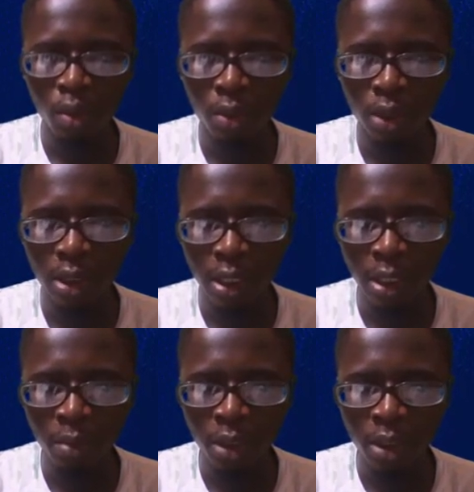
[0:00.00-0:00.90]
will be the
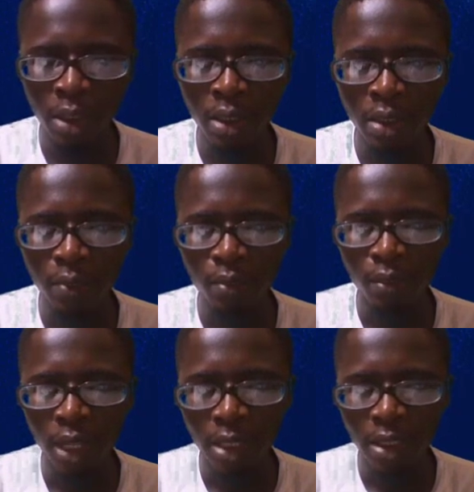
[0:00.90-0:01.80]
same thing
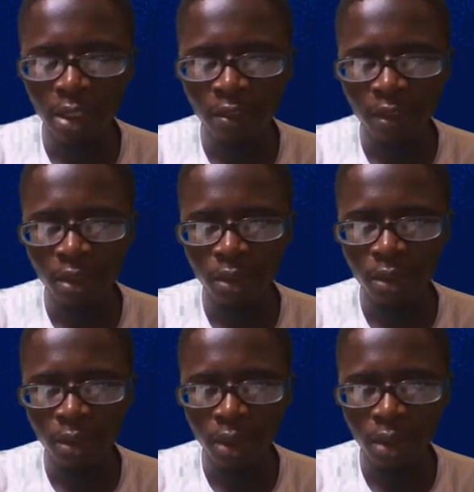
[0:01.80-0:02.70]
as the difference
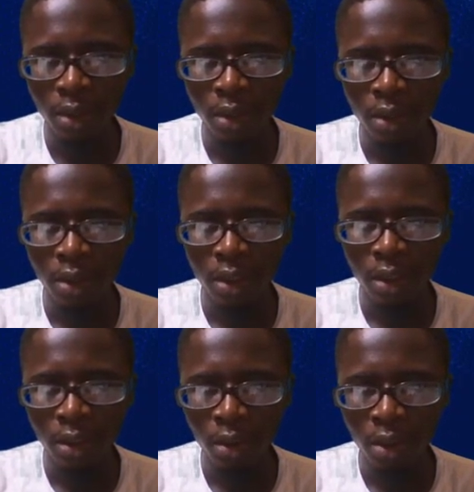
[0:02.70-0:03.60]
between
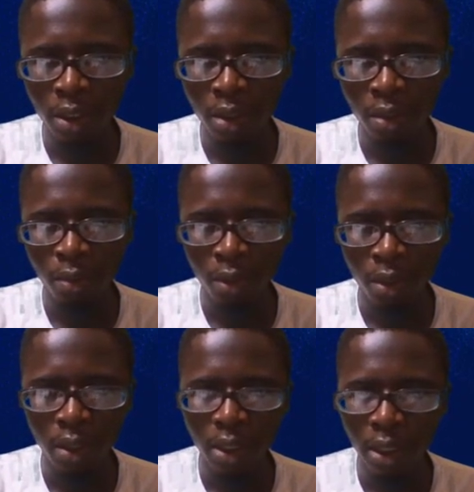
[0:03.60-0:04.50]
the third term
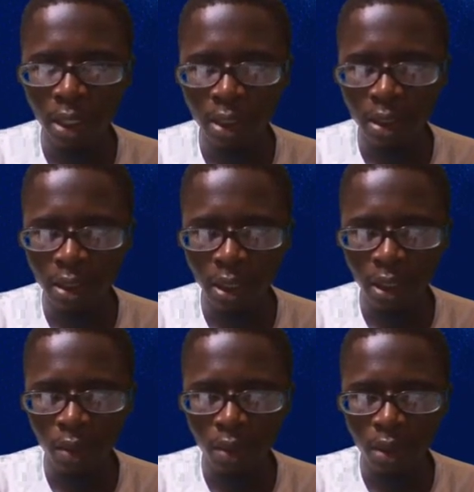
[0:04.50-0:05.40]
and the
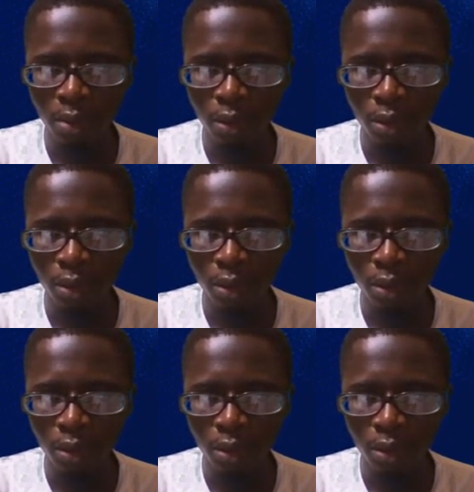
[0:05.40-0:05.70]
second term.